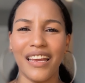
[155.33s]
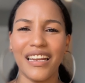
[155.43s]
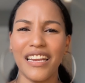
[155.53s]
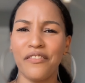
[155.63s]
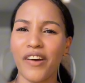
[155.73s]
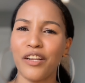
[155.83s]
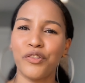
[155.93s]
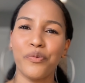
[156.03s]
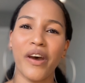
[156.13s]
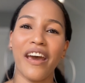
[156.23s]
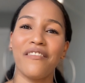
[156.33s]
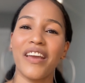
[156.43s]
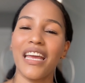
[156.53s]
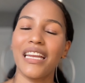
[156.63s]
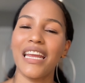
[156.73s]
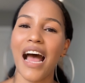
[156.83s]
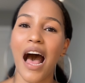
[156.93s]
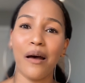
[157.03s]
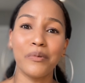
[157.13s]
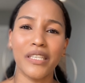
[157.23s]
then if I do have any
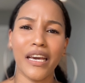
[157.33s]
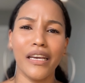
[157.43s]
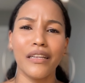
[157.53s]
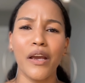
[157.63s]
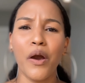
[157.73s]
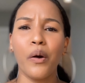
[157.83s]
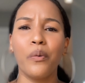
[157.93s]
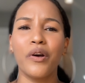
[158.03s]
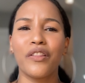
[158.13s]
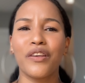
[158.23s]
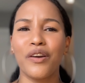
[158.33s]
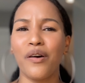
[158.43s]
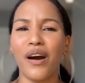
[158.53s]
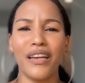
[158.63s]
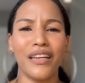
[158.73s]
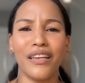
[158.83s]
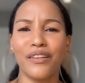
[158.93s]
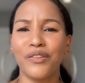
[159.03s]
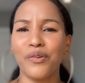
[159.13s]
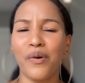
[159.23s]
update with
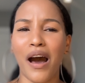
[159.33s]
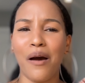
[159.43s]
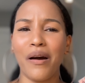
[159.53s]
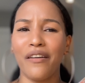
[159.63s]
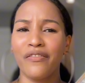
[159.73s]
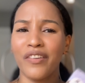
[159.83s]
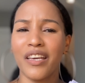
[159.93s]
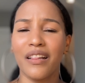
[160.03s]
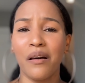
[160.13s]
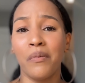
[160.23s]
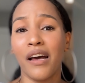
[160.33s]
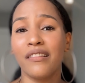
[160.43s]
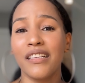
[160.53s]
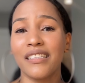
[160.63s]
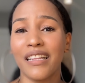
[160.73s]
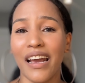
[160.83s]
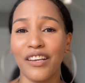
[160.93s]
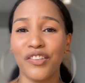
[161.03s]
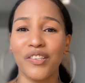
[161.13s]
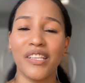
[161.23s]
regarding to how I feel about these
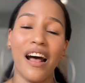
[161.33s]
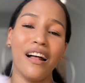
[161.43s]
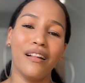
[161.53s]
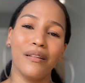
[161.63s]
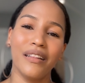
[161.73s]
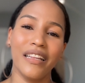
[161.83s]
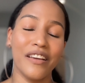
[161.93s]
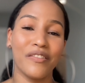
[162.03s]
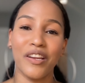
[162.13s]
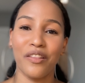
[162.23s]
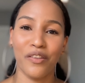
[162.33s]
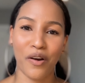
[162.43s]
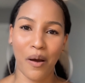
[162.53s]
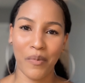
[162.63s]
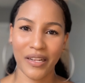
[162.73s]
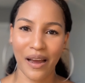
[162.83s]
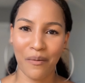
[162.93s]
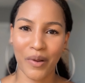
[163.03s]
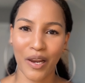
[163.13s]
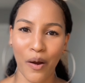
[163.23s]
lashes, I'll leave it in the comment
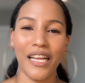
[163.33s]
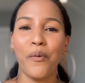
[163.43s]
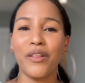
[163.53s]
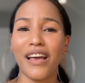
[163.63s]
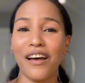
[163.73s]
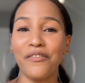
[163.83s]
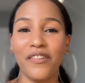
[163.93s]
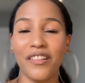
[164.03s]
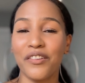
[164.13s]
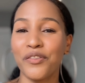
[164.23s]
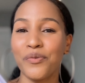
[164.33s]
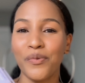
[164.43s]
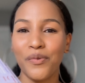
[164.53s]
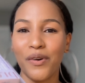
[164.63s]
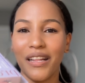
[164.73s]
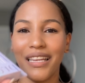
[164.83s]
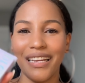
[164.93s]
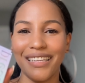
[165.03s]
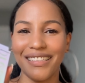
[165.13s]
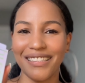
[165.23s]
down below. Without further ado,
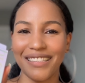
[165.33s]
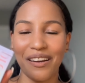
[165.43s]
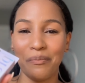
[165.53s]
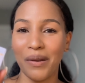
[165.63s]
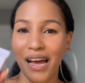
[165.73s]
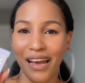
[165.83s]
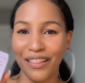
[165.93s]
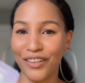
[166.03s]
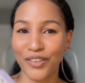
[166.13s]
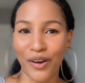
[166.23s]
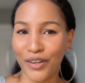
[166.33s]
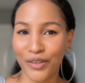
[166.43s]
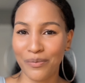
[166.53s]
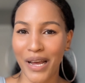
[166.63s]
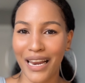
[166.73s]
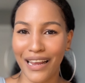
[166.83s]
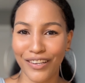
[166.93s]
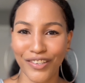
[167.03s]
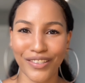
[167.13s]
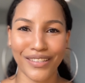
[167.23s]
let's apply this onto my
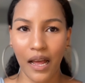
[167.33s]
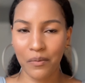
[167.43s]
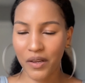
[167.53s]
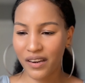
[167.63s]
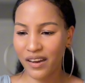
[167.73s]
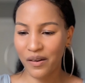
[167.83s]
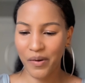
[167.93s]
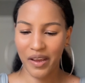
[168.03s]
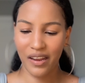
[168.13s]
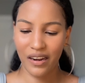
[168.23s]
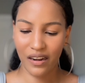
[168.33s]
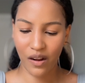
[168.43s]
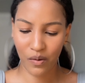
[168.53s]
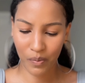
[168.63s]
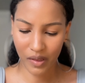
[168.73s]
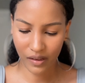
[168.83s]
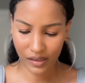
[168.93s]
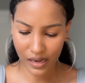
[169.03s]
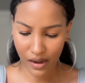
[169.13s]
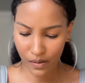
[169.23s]
lashes. I'm gonna go ahead and open
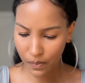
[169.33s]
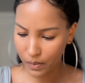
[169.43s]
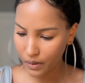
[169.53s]
this up.